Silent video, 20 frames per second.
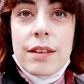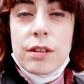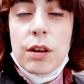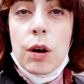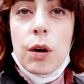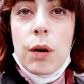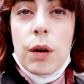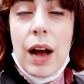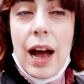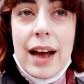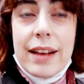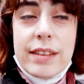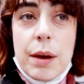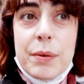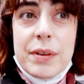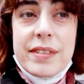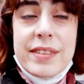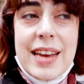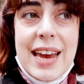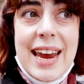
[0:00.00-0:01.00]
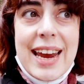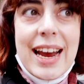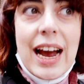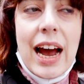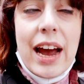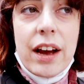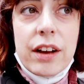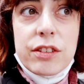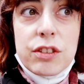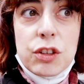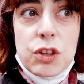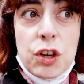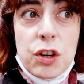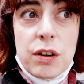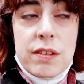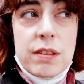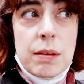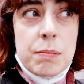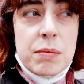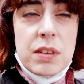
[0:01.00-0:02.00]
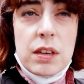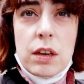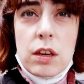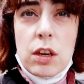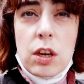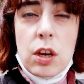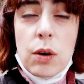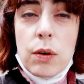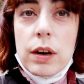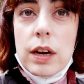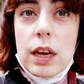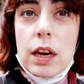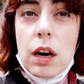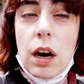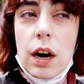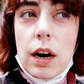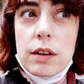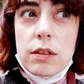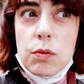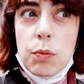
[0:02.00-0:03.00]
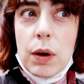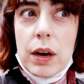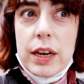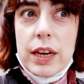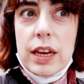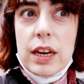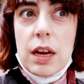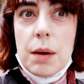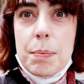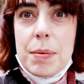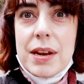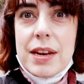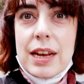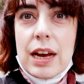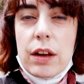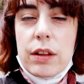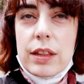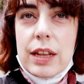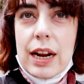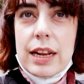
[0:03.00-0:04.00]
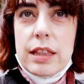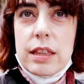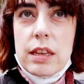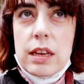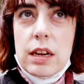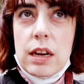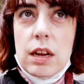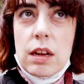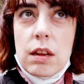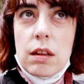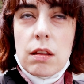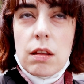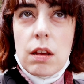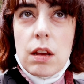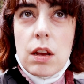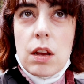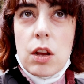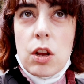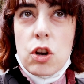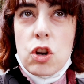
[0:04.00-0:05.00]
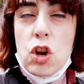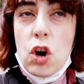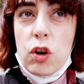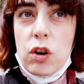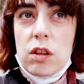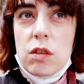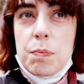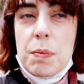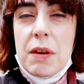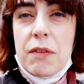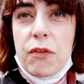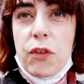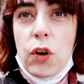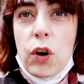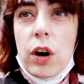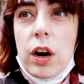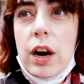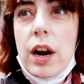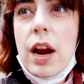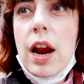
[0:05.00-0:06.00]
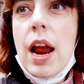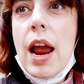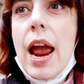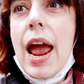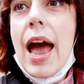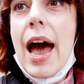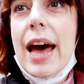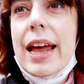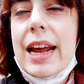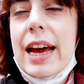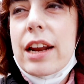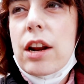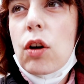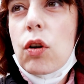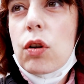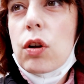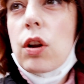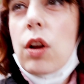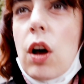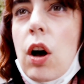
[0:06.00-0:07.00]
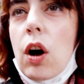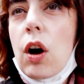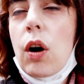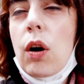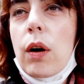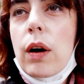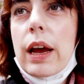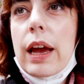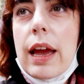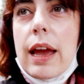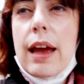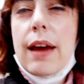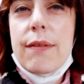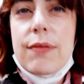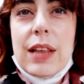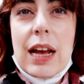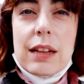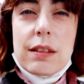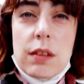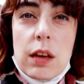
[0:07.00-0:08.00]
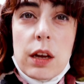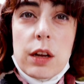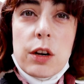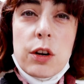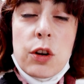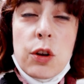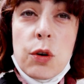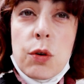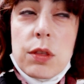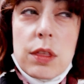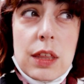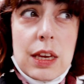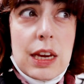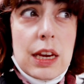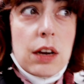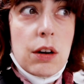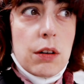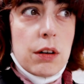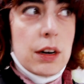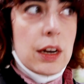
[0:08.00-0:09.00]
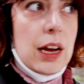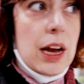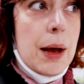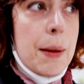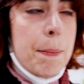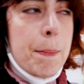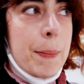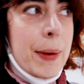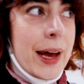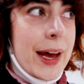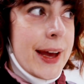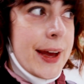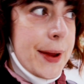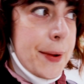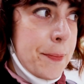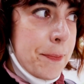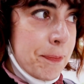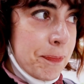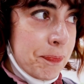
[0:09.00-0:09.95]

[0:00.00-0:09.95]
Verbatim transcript: So as I was saying, I also noticed some security guards walking up and down that I didn't notice before. And I don't know if that's a new thing or not, but